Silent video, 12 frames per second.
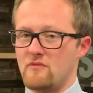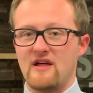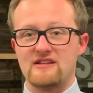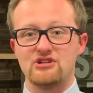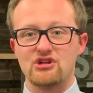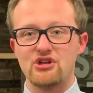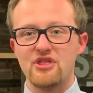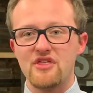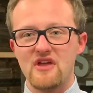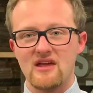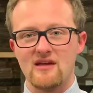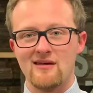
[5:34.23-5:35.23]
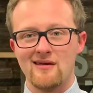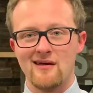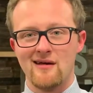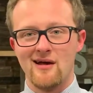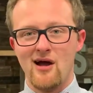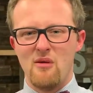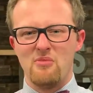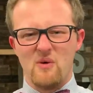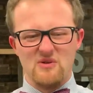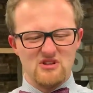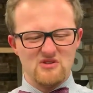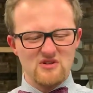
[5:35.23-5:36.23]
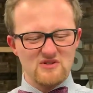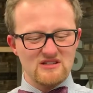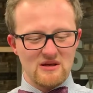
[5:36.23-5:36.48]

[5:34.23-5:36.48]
that's a good thing. But when you use